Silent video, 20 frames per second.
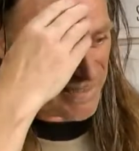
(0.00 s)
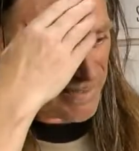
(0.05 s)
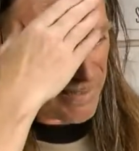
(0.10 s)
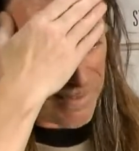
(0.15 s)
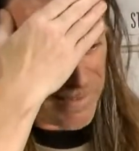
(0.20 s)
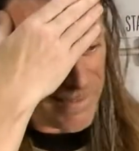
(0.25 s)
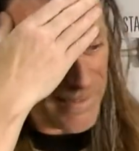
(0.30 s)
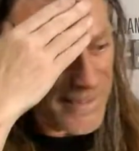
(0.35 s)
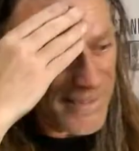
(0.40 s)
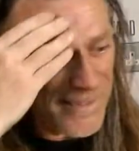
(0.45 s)

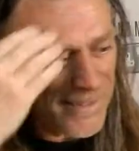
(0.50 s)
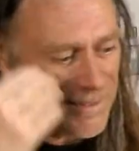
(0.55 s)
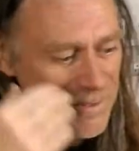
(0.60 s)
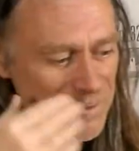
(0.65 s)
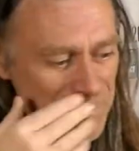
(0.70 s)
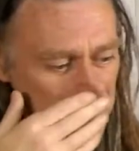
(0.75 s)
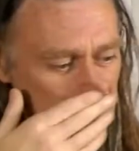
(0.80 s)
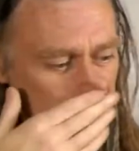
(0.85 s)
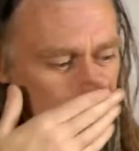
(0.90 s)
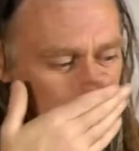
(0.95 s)

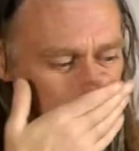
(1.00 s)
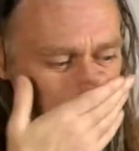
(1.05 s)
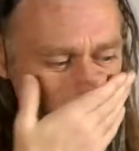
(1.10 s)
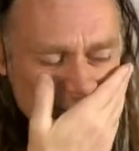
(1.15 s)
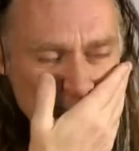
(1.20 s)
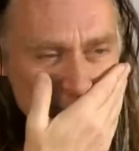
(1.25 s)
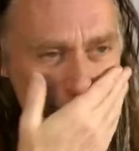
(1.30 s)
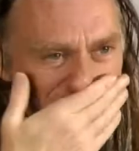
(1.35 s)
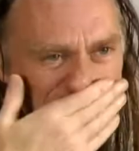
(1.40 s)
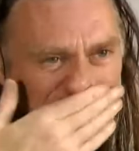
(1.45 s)
there's
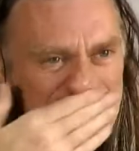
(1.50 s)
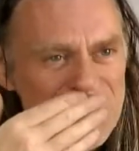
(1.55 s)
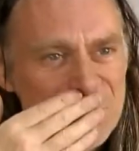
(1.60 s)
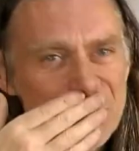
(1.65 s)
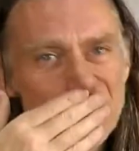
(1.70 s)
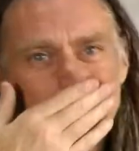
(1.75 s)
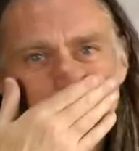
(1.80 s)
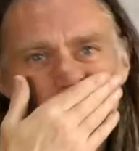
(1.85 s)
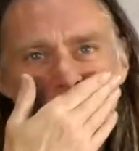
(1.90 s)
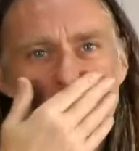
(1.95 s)
this
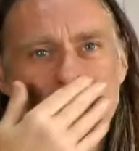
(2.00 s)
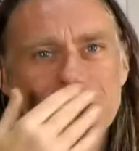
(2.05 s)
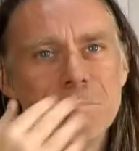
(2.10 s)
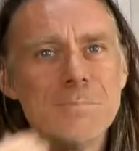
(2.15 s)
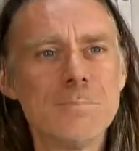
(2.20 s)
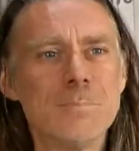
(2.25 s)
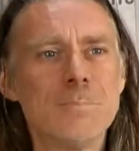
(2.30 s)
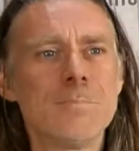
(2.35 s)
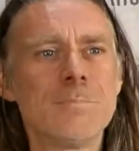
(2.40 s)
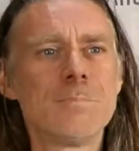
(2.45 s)
discussion about
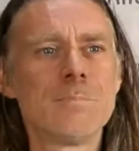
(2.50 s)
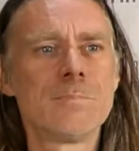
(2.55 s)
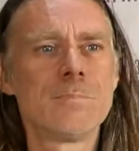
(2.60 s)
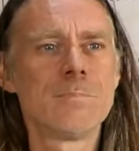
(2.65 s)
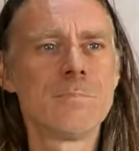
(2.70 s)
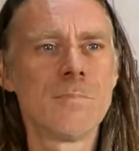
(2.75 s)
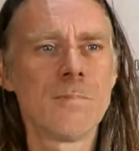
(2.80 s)
rosewood.